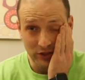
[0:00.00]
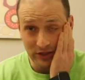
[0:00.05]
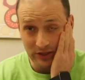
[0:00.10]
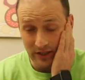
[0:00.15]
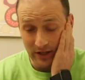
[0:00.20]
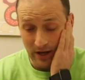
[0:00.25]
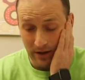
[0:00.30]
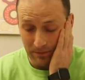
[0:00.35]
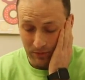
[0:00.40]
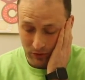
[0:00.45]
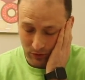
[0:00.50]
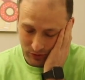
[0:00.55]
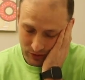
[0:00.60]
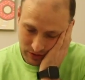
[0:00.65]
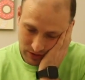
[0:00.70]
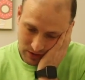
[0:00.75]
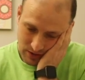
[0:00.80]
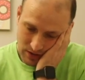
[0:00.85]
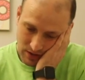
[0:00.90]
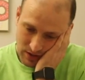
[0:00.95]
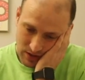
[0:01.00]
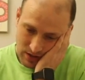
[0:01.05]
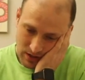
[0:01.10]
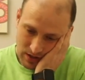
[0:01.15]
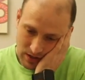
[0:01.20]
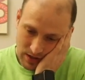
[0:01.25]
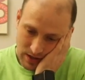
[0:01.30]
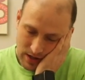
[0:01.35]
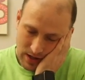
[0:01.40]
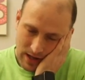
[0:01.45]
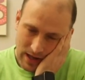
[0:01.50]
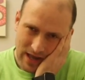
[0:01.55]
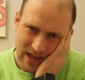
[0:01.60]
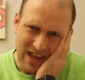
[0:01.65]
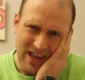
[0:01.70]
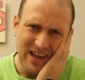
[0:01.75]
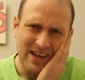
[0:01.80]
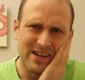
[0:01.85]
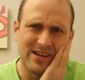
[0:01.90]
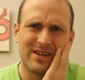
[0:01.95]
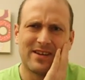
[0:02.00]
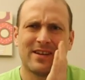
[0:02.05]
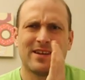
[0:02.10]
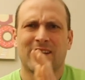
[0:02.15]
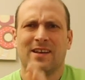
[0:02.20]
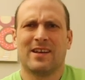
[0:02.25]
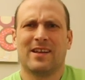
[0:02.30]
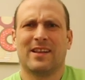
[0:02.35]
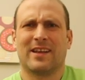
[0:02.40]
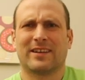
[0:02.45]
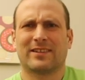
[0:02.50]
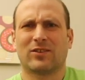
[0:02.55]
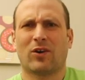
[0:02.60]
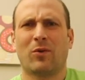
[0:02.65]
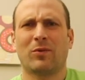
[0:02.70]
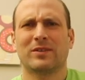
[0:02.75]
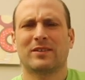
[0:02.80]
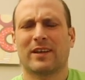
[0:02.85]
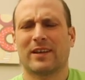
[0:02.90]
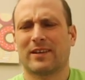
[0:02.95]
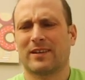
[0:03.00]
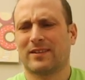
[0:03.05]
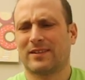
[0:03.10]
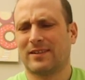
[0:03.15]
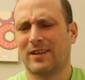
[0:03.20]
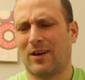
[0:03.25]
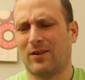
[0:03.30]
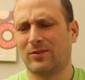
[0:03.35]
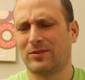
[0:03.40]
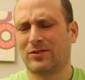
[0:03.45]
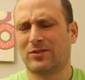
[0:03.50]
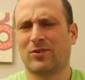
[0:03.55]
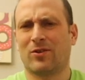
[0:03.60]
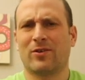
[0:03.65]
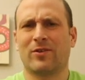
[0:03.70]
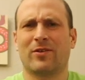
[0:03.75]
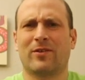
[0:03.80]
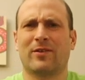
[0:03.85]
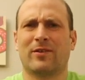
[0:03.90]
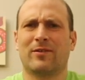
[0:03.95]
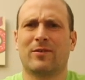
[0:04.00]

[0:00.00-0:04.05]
cheat day upload, and like it's always like a downturn